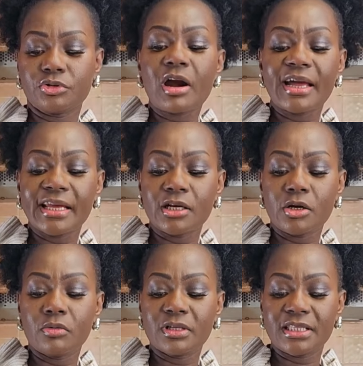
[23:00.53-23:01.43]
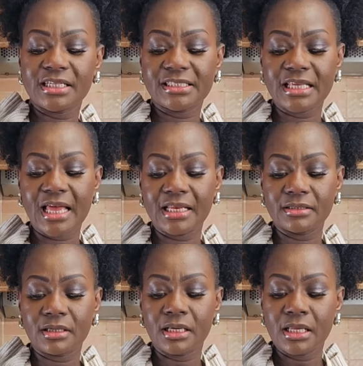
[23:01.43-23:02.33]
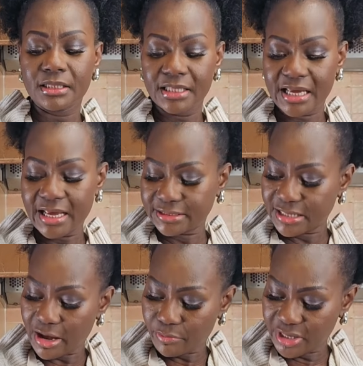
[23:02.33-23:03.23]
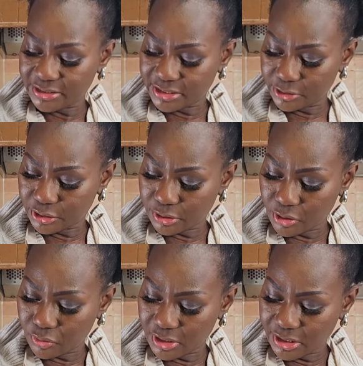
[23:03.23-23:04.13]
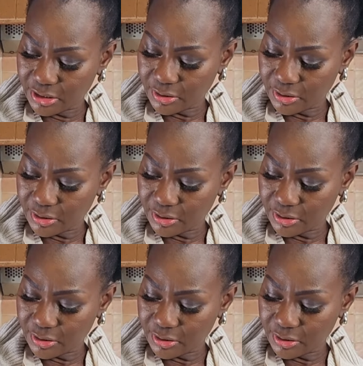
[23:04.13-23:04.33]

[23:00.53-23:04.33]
try and lower this, and the eggs are mixed in slowly.